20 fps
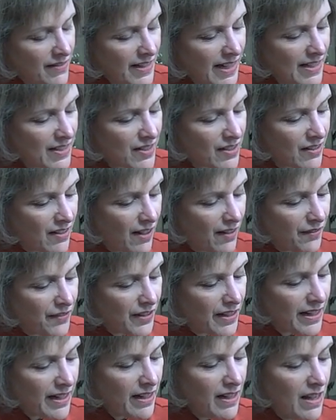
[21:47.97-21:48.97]
That's
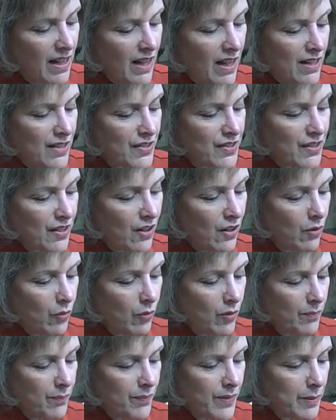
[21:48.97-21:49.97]
lovely.
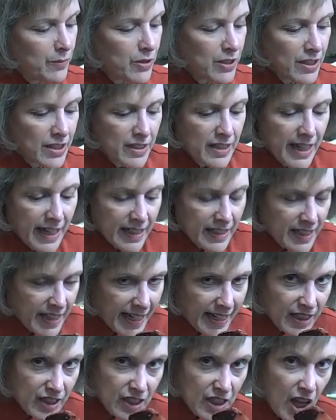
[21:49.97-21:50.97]
So I'm just going to take a
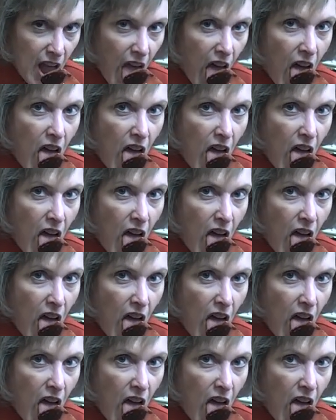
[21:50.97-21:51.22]
taste.